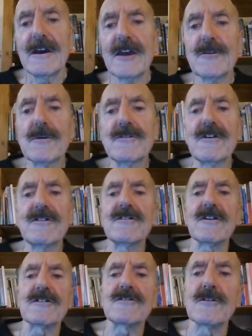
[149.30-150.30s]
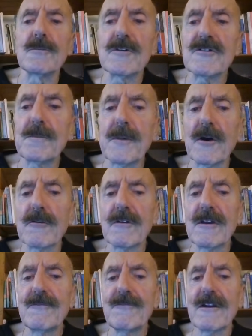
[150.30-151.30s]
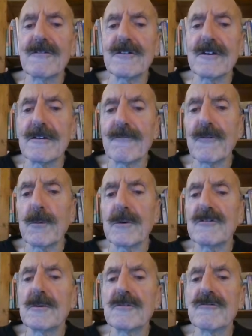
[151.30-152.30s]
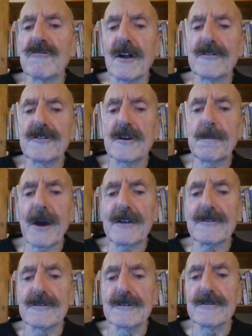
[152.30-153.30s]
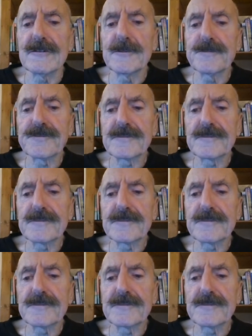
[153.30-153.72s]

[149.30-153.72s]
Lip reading: It was this system which Bell invented and for which he was granted a patent.